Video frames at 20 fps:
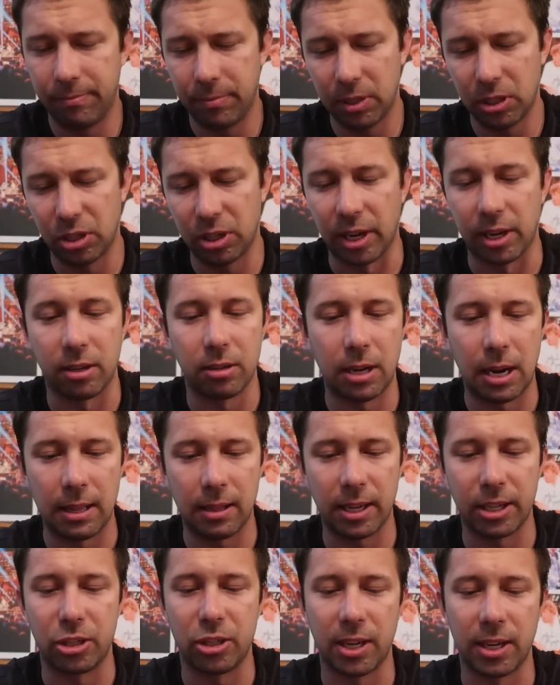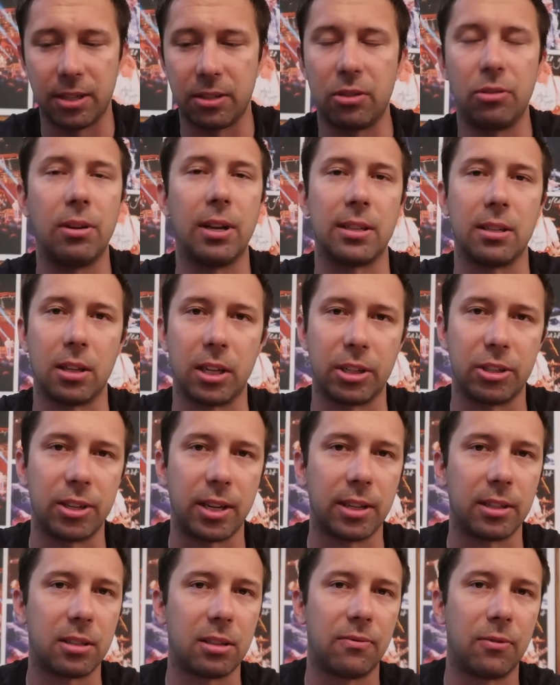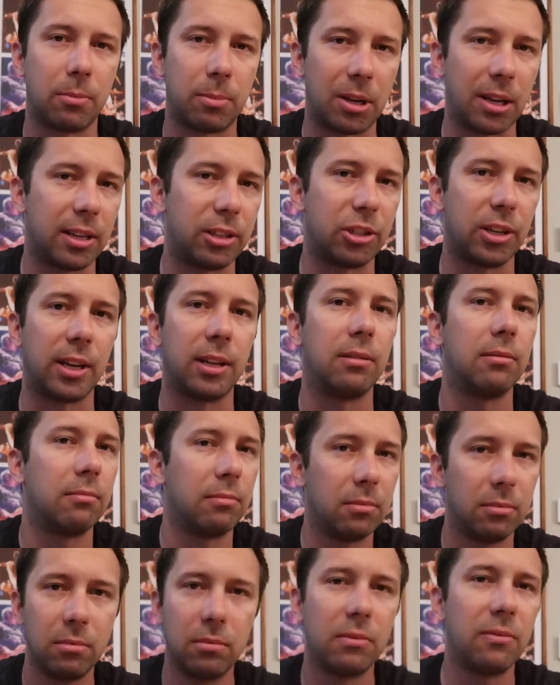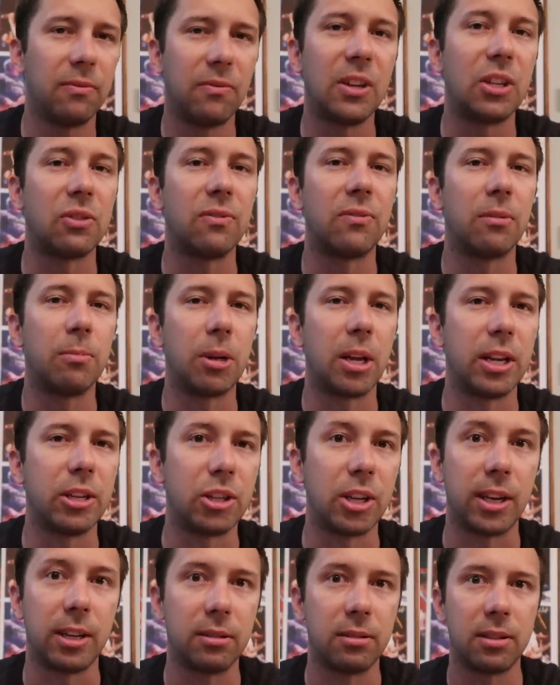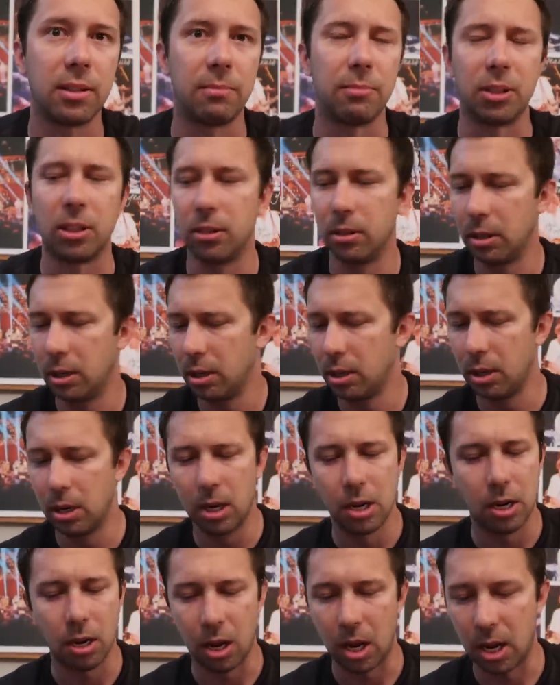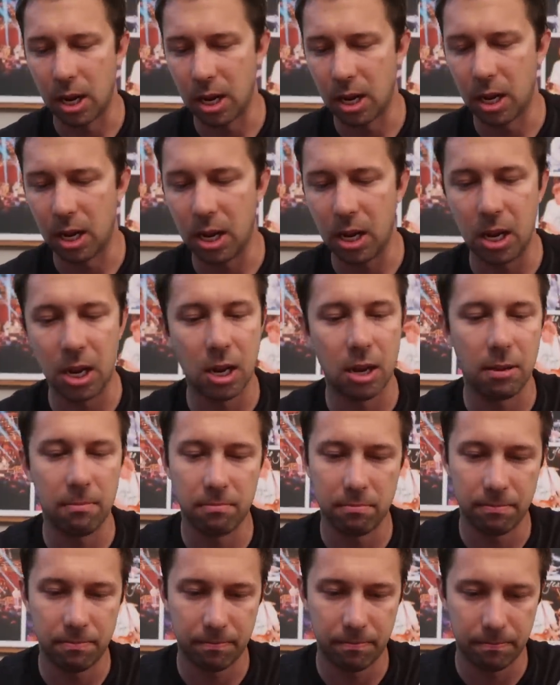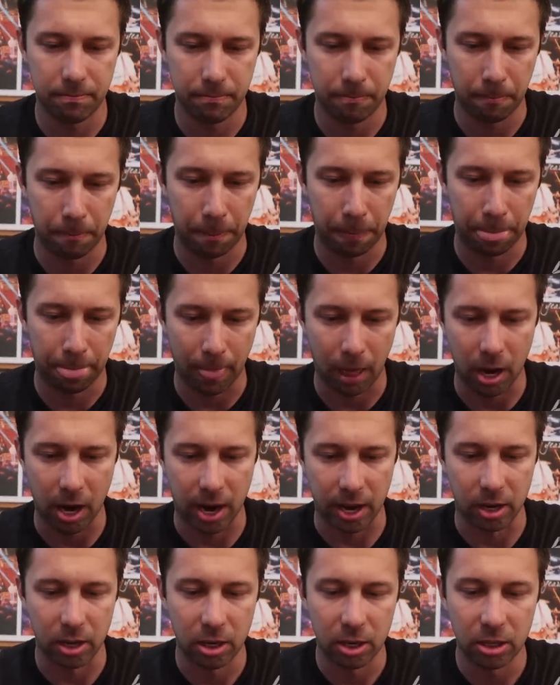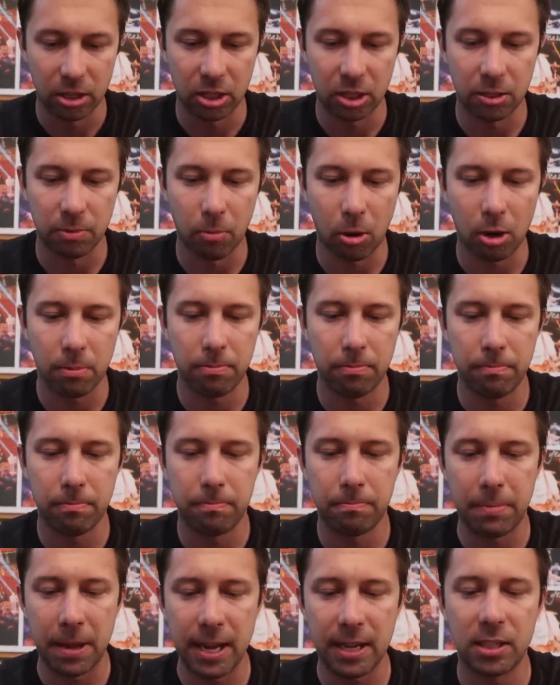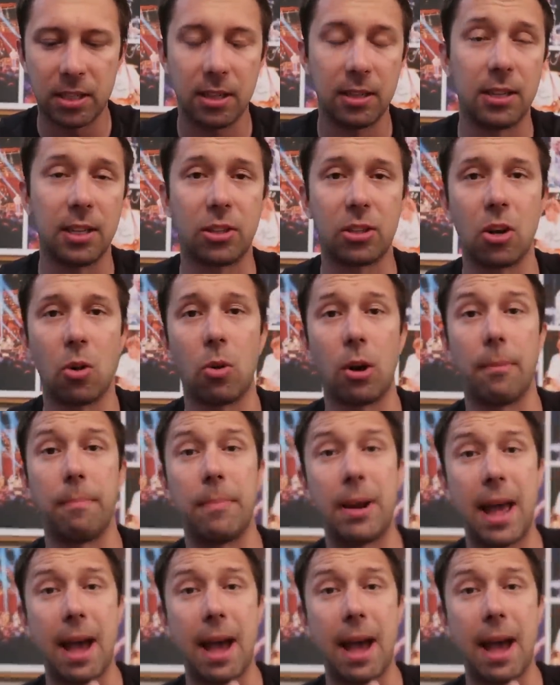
It's good. I like jigs. Who doesn't like jigs? It's a football head jig. Fish a football head jig. Simple. All right. Smart bait disco worm.